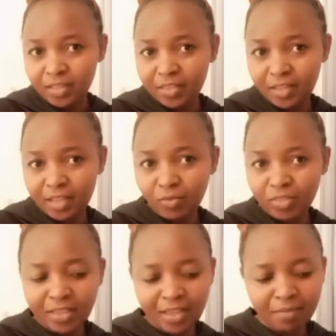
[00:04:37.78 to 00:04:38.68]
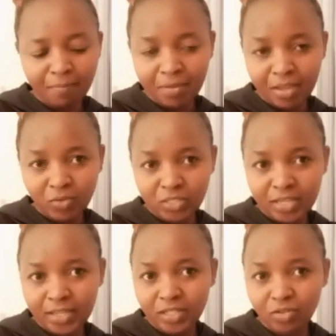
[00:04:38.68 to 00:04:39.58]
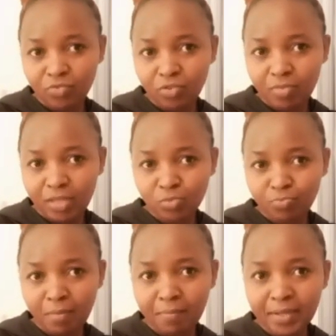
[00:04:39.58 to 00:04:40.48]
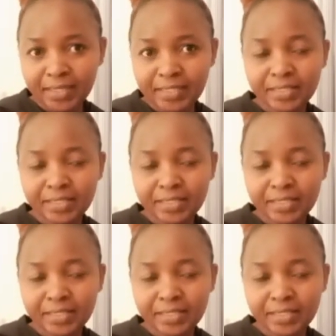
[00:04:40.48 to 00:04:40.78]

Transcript: there with the other pair which I got from the supermarket.